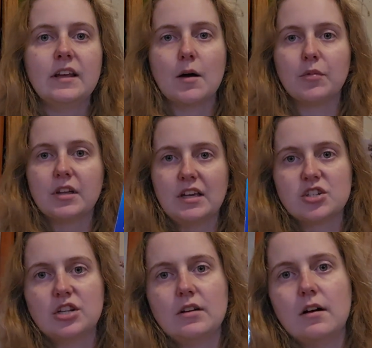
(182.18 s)
the
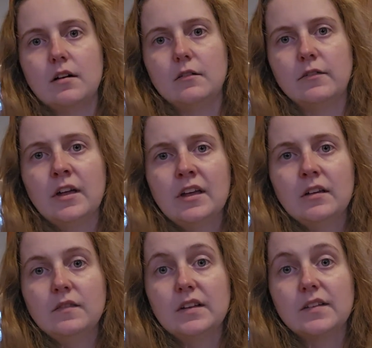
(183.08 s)
application of
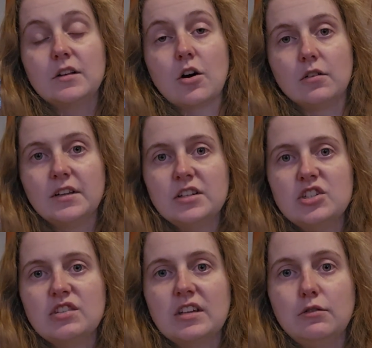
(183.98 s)
this
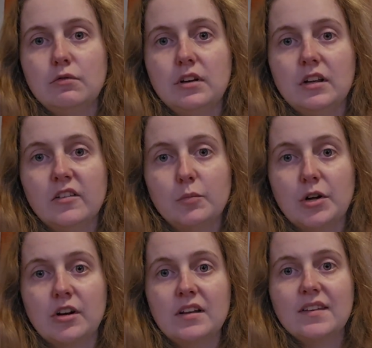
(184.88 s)
knowledge that you
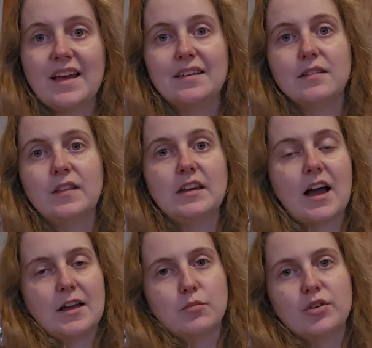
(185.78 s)
experience as the
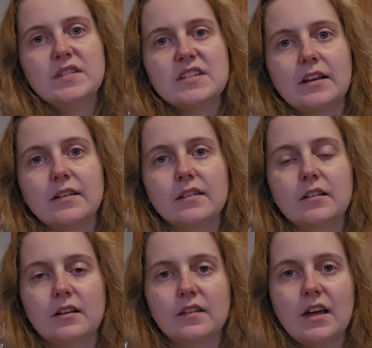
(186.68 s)
High Priestess,
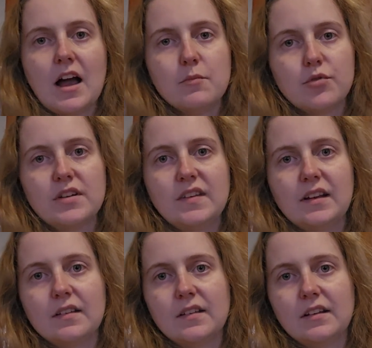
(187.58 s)
because the High
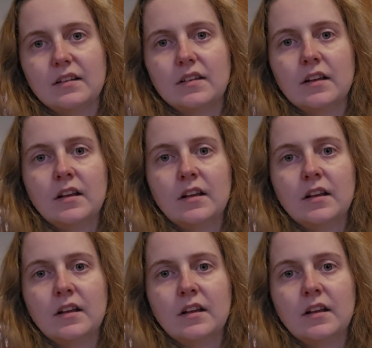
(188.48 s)
Priestess is